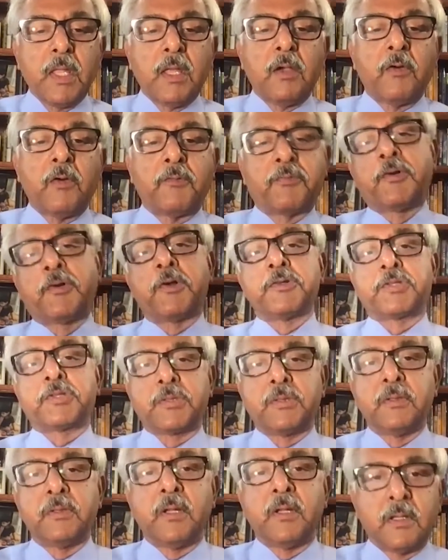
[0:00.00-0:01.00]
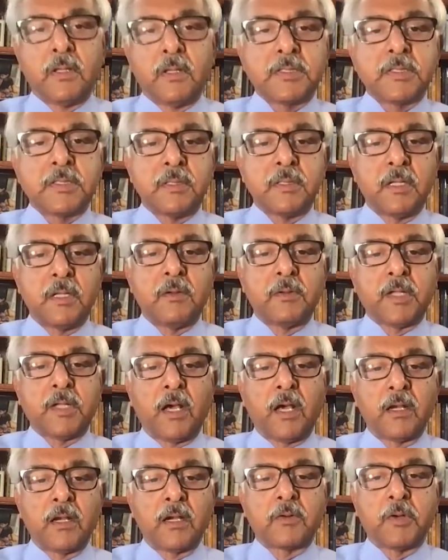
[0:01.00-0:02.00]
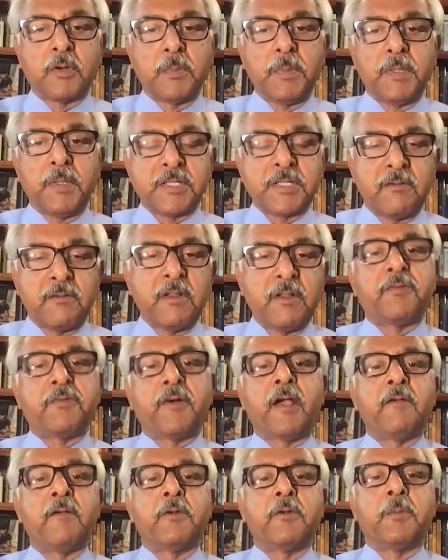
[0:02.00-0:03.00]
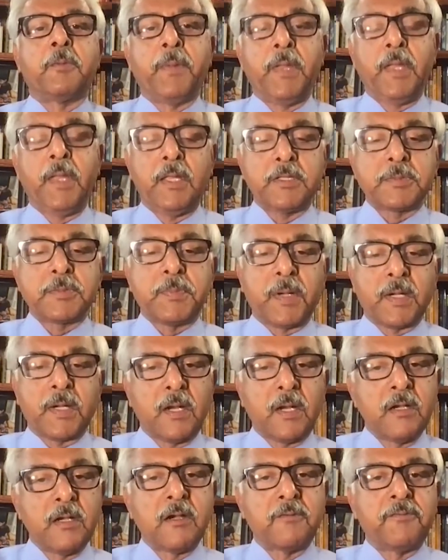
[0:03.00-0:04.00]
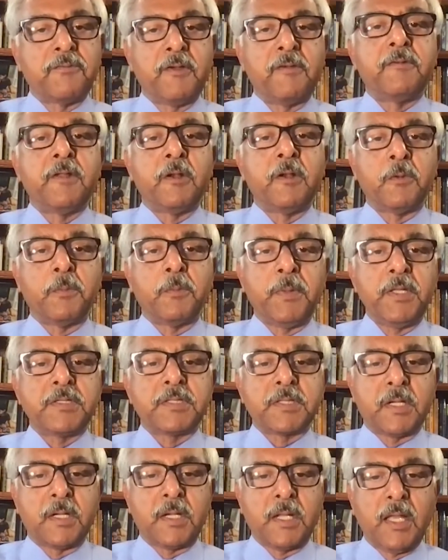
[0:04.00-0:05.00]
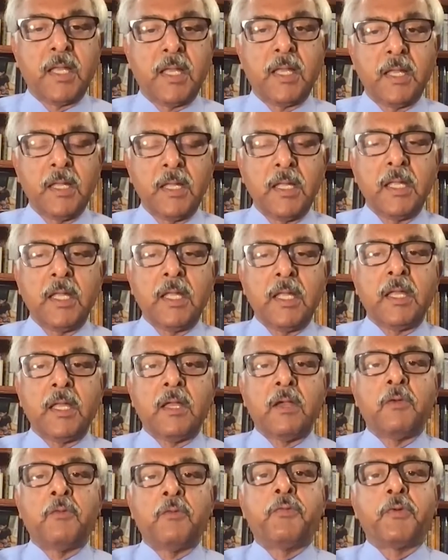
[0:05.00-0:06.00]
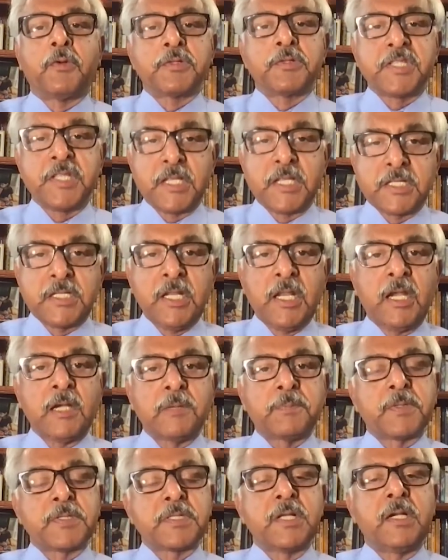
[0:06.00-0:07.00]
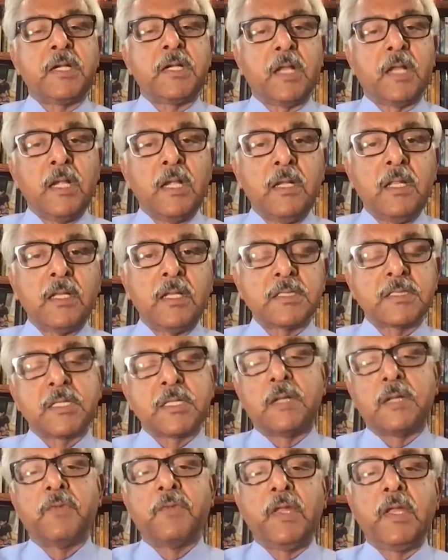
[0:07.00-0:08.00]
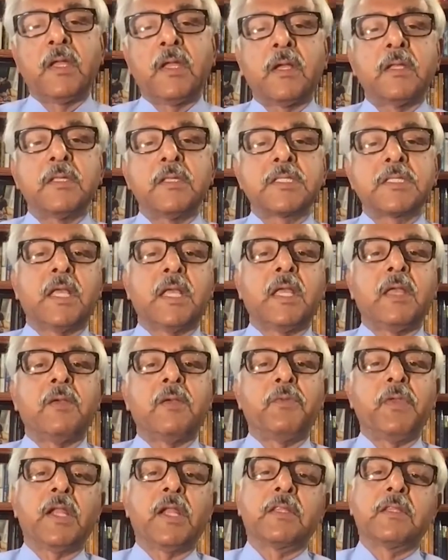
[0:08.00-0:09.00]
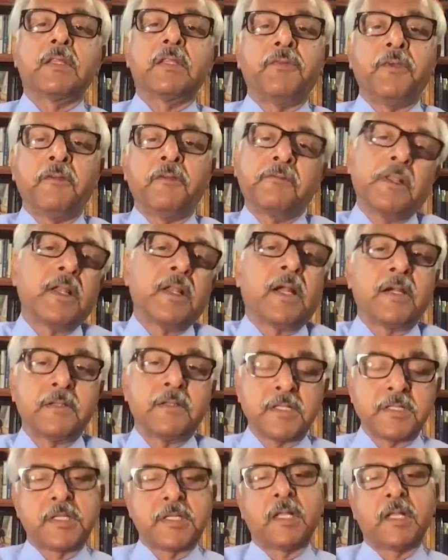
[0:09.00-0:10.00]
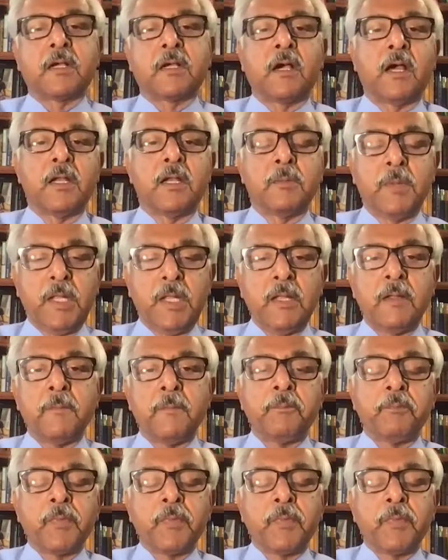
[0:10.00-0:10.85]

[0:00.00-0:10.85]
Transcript: Of course, dollar could be 75 rupees, but 150 rupees a day for 68% Indians, and we say we are the fifth largest economy.